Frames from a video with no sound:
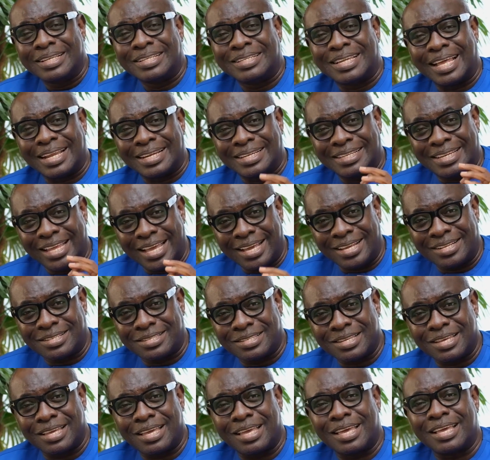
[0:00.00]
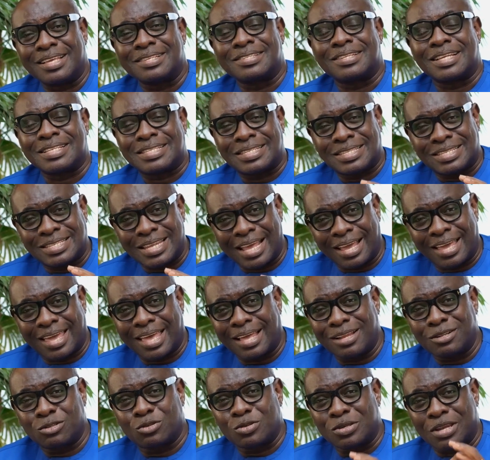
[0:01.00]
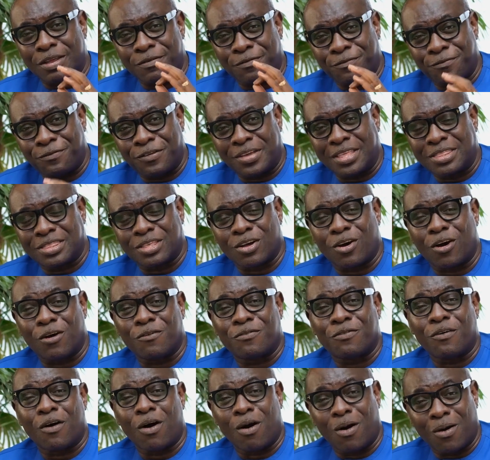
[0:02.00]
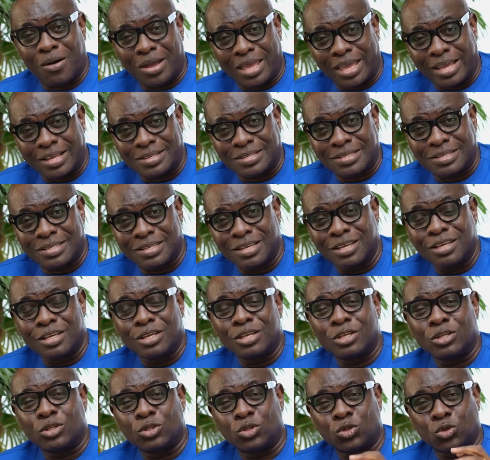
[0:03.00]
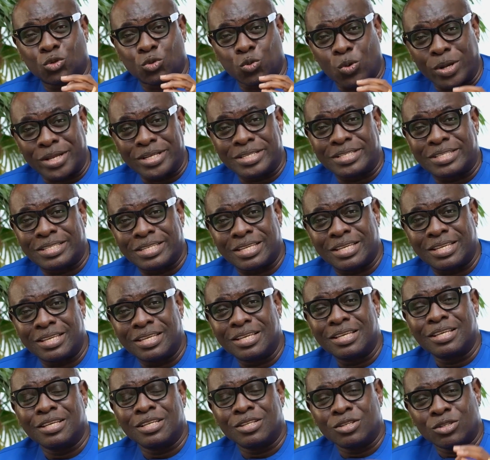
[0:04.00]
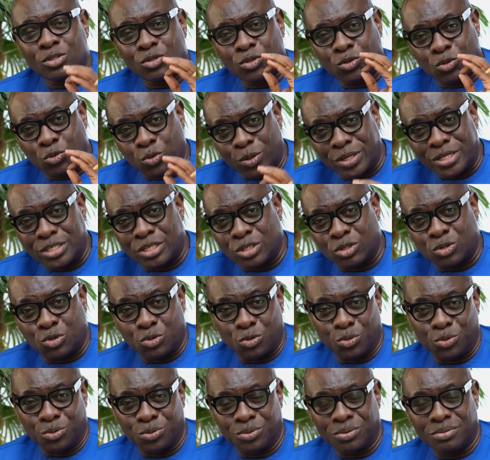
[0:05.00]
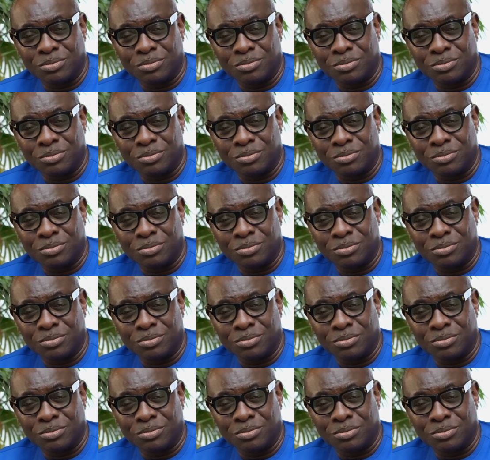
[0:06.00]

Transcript: The date is the 2nd to the 5th of August 2022.